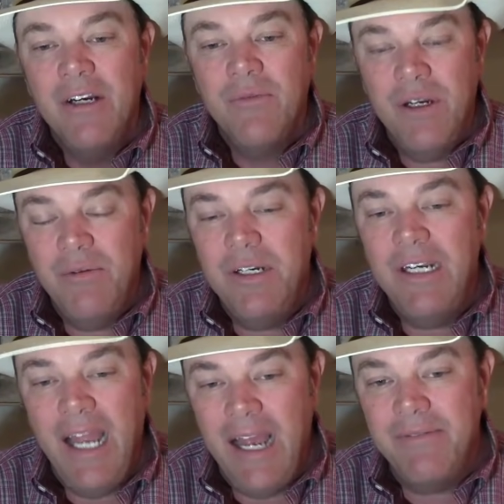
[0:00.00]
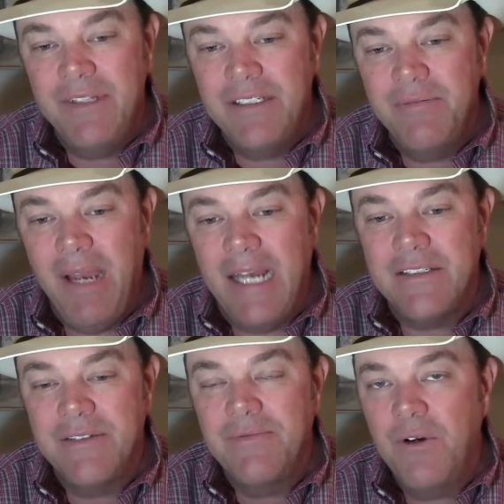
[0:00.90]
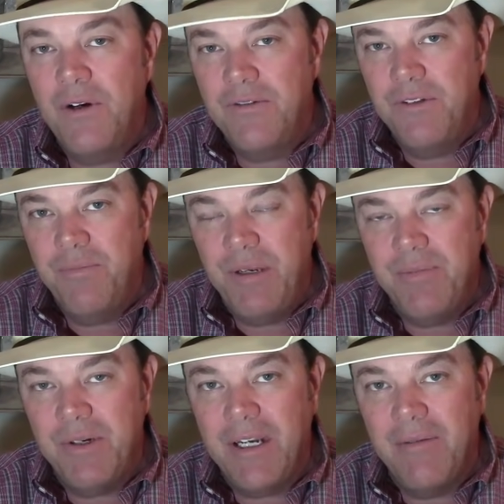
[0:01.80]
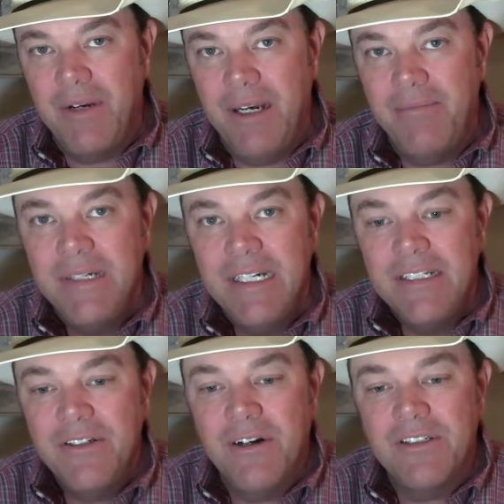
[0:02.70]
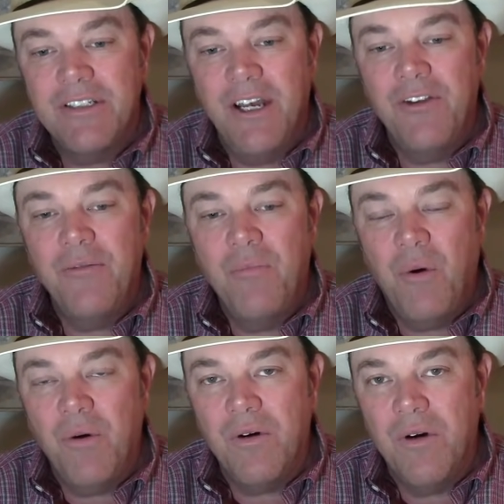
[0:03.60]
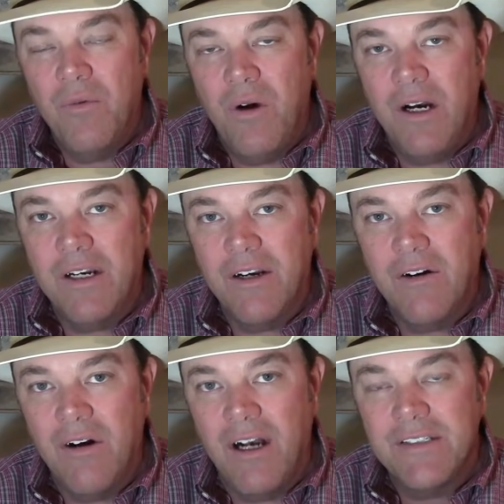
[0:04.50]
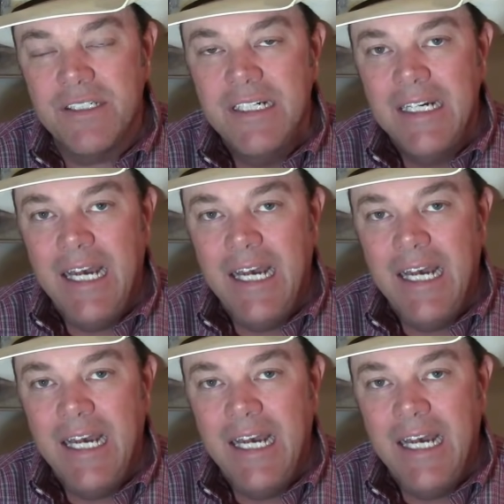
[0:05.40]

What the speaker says: We wouldn't have these massive droves of people coming up to our southern border and walking across.